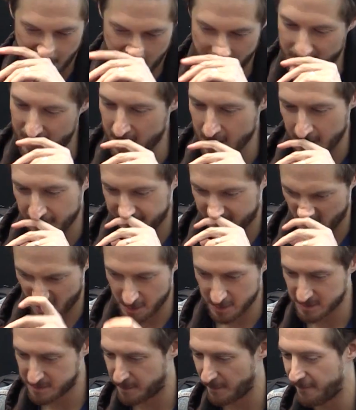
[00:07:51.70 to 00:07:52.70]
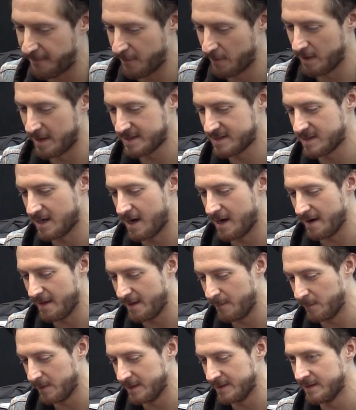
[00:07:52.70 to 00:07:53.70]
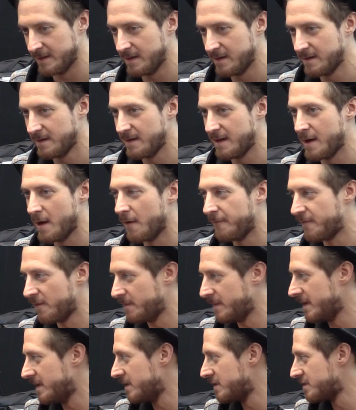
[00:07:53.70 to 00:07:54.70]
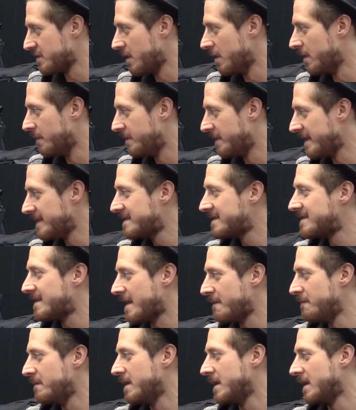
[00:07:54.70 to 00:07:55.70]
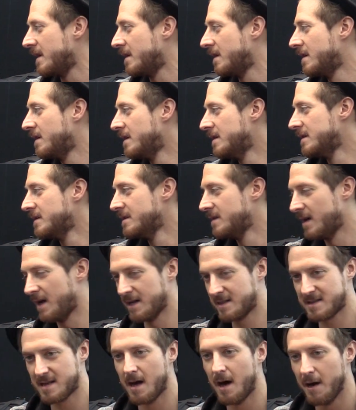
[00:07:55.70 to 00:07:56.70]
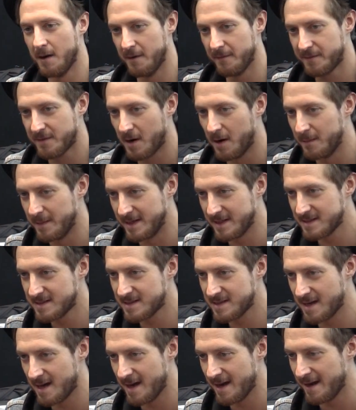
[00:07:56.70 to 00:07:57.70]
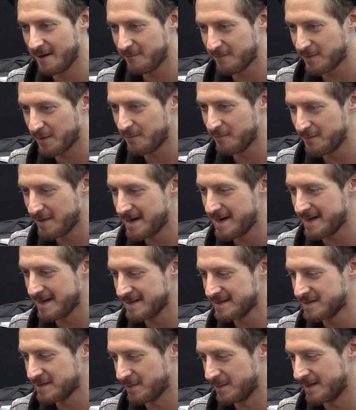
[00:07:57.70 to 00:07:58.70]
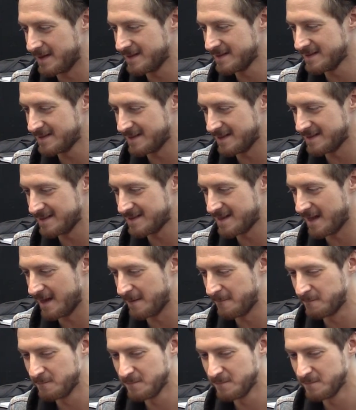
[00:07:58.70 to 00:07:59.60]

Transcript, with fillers: and loved those before I started, and when they offered me the job, they sent me a ton of comics, and I've got really into it since then.